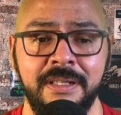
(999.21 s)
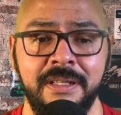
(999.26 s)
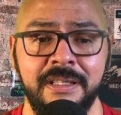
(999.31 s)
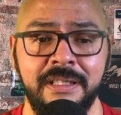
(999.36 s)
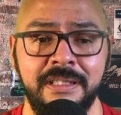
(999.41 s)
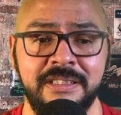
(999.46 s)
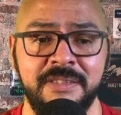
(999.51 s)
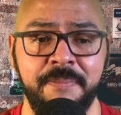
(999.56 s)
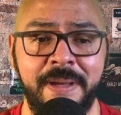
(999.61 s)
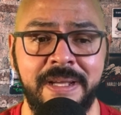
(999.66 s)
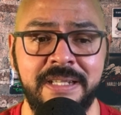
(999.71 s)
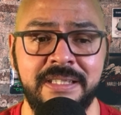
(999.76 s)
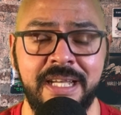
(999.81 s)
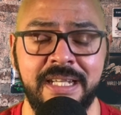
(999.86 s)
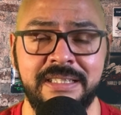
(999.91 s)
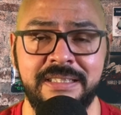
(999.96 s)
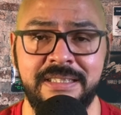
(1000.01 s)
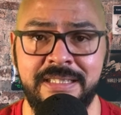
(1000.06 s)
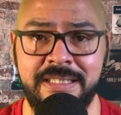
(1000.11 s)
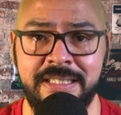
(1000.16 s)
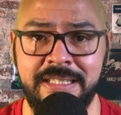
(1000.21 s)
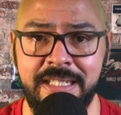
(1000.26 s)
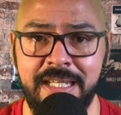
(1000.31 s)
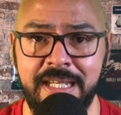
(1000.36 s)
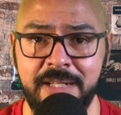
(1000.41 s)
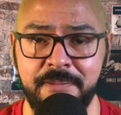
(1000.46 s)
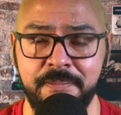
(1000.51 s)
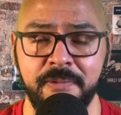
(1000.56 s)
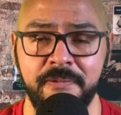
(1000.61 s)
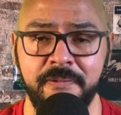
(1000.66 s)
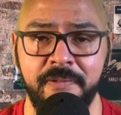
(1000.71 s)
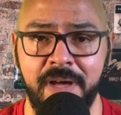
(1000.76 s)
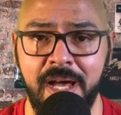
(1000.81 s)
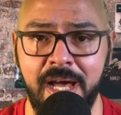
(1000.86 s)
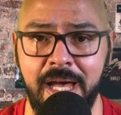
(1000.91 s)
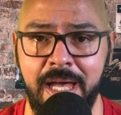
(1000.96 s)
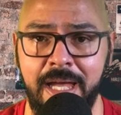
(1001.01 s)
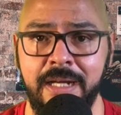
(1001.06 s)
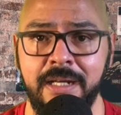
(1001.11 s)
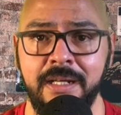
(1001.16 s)
SpaceX did
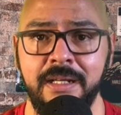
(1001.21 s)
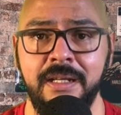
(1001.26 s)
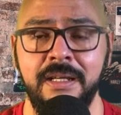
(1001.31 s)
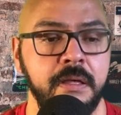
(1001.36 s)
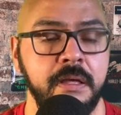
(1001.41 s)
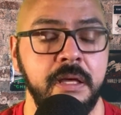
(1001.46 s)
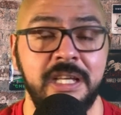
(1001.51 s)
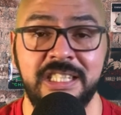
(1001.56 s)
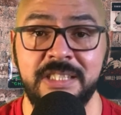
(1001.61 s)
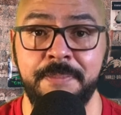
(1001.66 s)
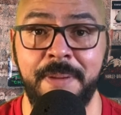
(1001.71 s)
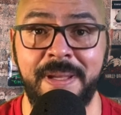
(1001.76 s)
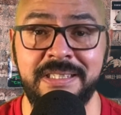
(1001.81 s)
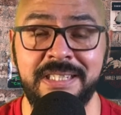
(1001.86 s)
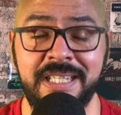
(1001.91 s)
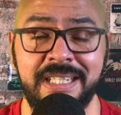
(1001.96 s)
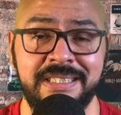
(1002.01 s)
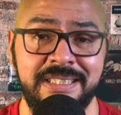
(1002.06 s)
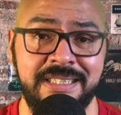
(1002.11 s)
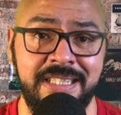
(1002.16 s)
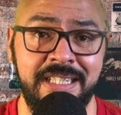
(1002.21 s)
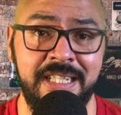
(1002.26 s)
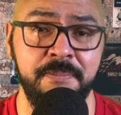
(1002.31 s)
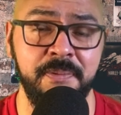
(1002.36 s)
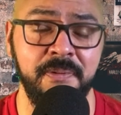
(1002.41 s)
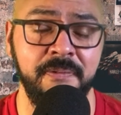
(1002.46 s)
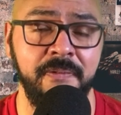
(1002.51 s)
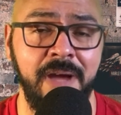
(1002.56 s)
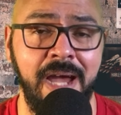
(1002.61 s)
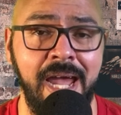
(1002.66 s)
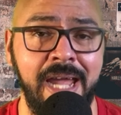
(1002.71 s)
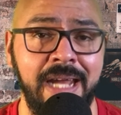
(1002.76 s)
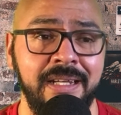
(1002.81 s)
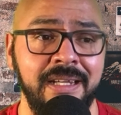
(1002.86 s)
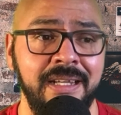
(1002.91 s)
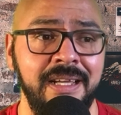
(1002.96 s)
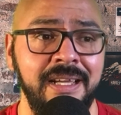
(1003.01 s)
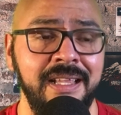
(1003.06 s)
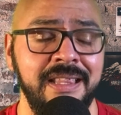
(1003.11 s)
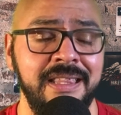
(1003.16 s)
provide
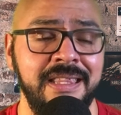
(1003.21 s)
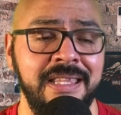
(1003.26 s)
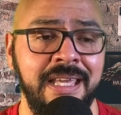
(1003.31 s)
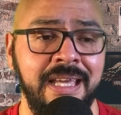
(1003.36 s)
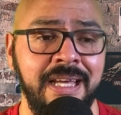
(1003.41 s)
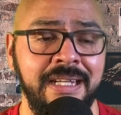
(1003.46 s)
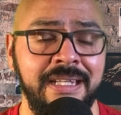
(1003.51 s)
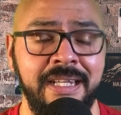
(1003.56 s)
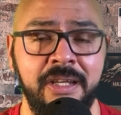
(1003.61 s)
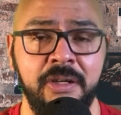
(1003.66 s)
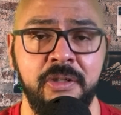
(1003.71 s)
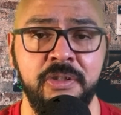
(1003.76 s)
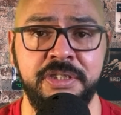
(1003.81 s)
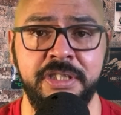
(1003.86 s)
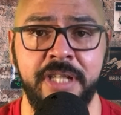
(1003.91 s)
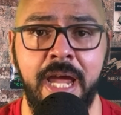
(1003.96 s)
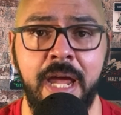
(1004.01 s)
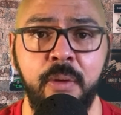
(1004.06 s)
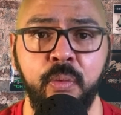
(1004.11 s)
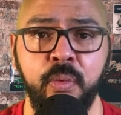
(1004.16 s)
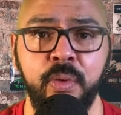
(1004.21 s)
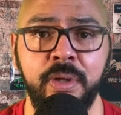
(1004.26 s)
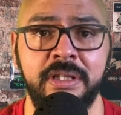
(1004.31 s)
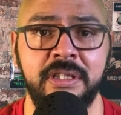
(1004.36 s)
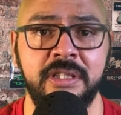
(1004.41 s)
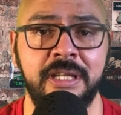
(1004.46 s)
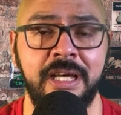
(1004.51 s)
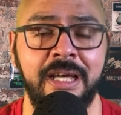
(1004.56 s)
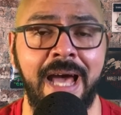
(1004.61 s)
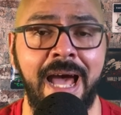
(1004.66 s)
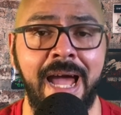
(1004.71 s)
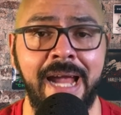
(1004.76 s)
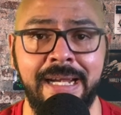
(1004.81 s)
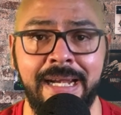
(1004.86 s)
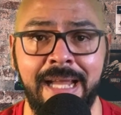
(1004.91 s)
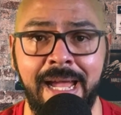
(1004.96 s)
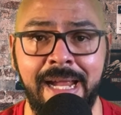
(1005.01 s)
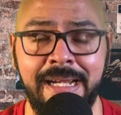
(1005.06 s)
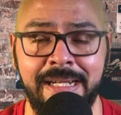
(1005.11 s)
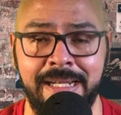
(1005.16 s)
the DOJ with
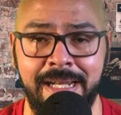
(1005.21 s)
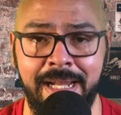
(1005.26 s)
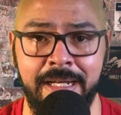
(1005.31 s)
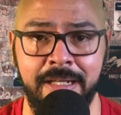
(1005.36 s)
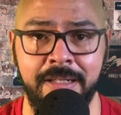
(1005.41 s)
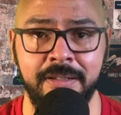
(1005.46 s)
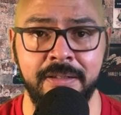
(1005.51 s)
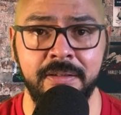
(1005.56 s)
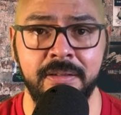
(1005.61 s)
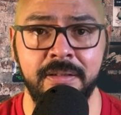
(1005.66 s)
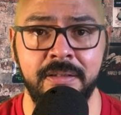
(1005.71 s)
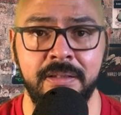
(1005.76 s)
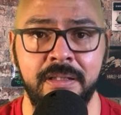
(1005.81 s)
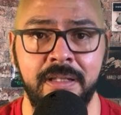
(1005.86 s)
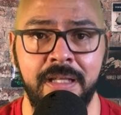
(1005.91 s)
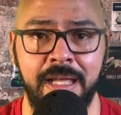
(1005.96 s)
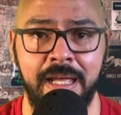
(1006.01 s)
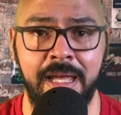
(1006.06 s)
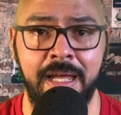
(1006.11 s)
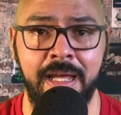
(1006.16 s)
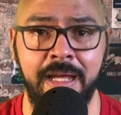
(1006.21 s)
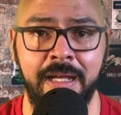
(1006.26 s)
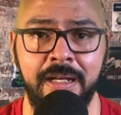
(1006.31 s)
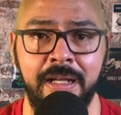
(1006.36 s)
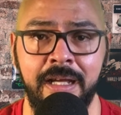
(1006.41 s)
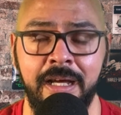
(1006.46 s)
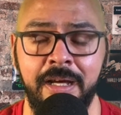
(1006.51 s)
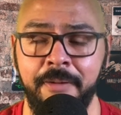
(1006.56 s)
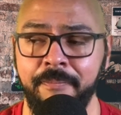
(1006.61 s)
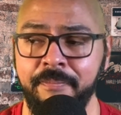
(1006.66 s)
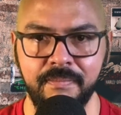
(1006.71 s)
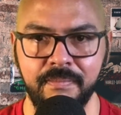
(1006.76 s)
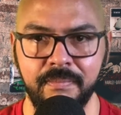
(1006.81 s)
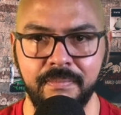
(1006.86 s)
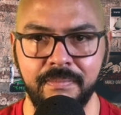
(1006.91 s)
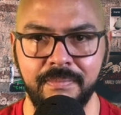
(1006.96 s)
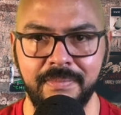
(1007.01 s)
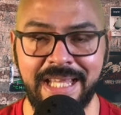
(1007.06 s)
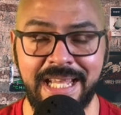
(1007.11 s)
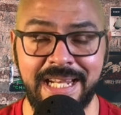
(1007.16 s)
I-9 data, and
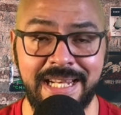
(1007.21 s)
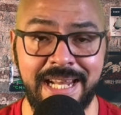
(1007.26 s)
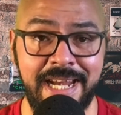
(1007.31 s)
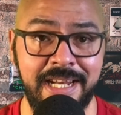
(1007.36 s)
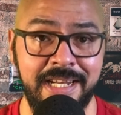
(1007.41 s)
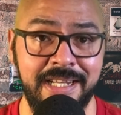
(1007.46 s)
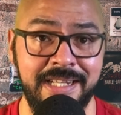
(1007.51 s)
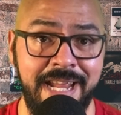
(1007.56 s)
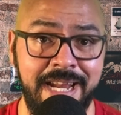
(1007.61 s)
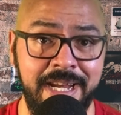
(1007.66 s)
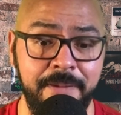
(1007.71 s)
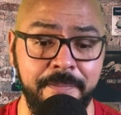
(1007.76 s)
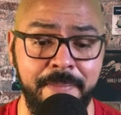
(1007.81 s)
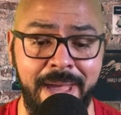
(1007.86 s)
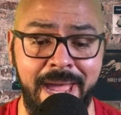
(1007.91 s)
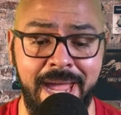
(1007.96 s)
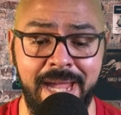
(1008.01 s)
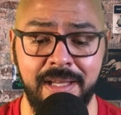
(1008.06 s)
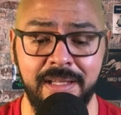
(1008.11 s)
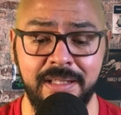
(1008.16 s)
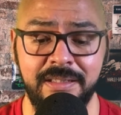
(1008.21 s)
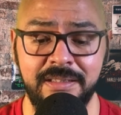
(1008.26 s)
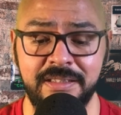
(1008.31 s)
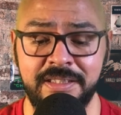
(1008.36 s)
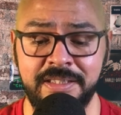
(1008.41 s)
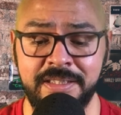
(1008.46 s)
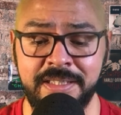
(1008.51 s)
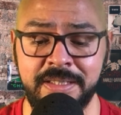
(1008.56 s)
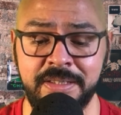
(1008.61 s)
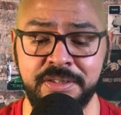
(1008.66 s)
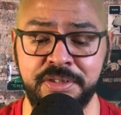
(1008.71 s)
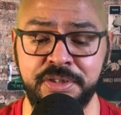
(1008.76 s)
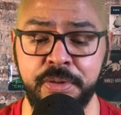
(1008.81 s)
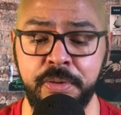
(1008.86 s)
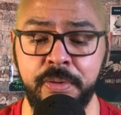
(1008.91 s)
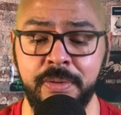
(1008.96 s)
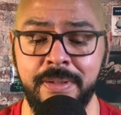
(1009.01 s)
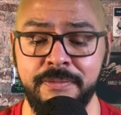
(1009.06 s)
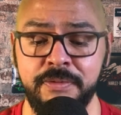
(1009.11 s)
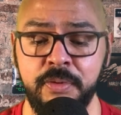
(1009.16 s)
that data dated back till June
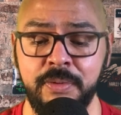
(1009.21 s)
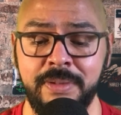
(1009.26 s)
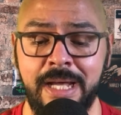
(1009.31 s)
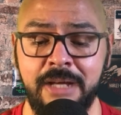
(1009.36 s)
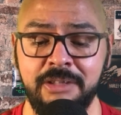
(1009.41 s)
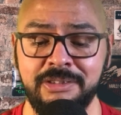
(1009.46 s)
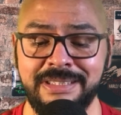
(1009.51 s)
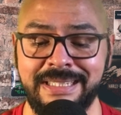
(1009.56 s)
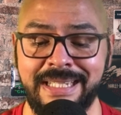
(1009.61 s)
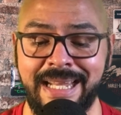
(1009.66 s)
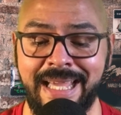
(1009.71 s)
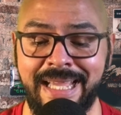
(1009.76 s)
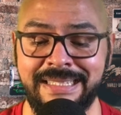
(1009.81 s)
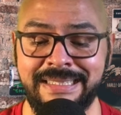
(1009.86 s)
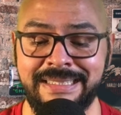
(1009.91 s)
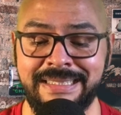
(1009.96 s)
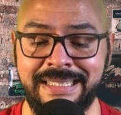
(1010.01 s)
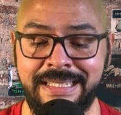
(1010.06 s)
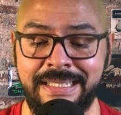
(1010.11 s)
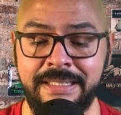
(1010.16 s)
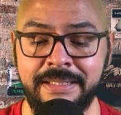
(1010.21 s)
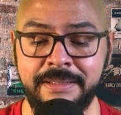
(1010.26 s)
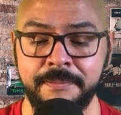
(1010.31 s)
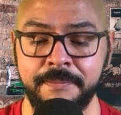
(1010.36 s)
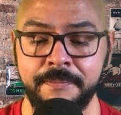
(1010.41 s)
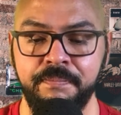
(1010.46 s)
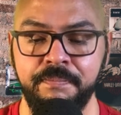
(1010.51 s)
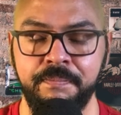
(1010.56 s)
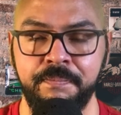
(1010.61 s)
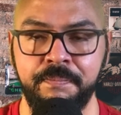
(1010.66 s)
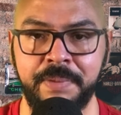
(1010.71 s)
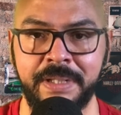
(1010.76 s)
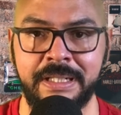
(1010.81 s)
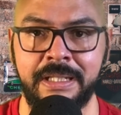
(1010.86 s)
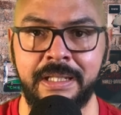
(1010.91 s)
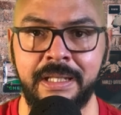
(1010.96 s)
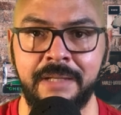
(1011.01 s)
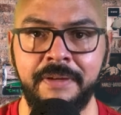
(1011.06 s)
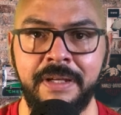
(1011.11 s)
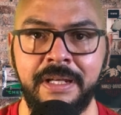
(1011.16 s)
of 2019. But
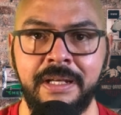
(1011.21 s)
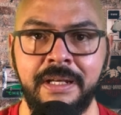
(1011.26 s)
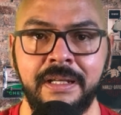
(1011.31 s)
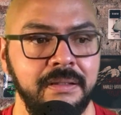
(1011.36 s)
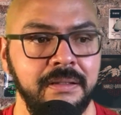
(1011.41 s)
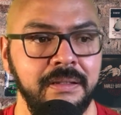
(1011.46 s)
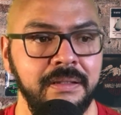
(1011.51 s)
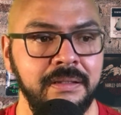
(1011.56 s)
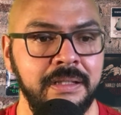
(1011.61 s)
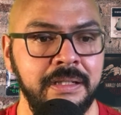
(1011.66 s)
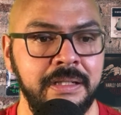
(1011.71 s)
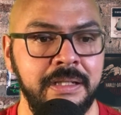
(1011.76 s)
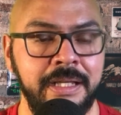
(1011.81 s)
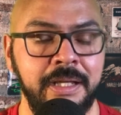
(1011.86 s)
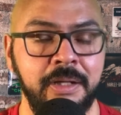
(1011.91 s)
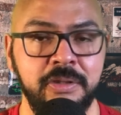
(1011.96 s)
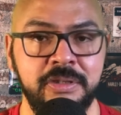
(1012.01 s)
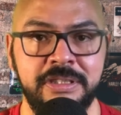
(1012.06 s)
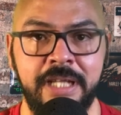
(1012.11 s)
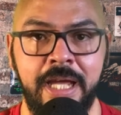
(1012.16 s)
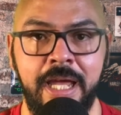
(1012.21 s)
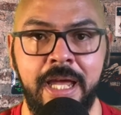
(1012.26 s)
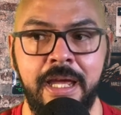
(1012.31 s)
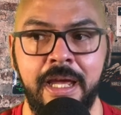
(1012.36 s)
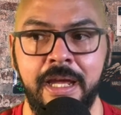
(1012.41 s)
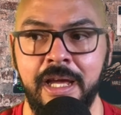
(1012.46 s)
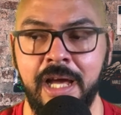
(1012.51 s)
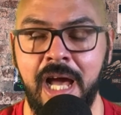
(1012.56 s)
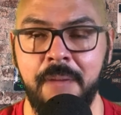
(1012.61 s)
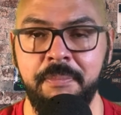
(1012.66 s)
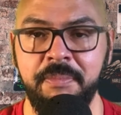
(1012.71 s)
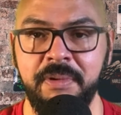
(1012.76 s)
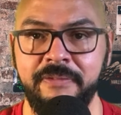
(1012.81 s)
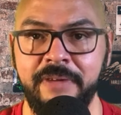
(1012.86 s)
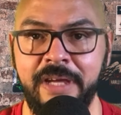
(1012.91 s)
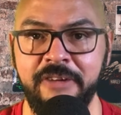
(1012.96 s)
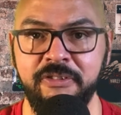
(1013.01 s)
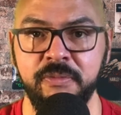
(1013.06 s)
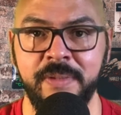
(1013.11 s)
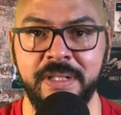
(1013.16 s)
giving the DOJ a copy of
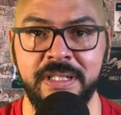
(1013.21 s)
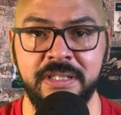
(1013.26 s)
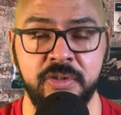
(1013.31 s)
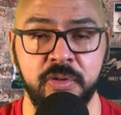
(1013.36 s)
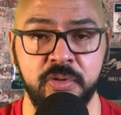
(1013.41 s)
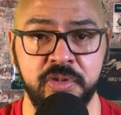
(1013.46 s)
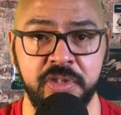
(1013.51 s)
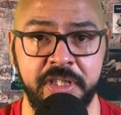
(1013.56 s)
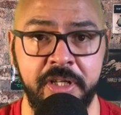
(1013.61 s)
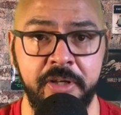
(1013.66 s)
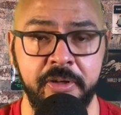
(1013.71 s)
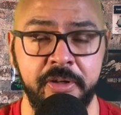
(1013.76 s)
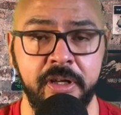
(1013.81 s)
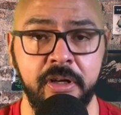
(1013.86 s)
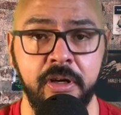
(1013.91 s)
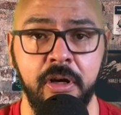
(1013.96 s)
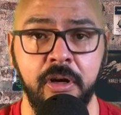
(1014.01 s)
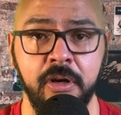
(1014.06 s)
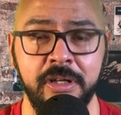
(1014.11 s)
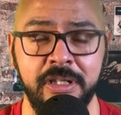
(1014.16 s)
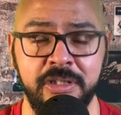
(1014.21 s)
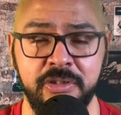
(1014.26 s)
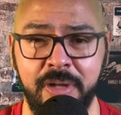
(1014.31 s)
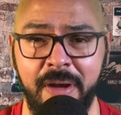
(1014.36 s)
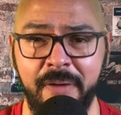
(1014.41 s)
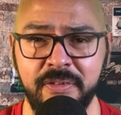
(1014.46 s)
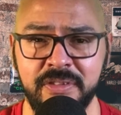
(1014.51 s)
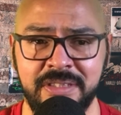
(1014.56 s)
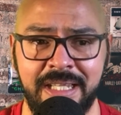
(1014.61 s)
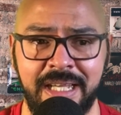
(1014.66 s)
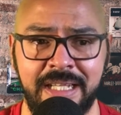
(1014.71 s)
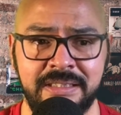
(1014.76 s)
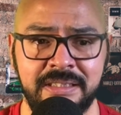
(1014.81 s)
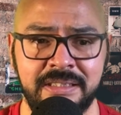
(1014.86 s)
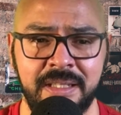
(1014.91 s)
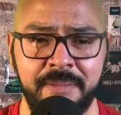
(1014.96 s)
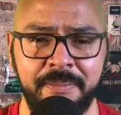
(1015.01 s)
everybody's social security card and driver's license,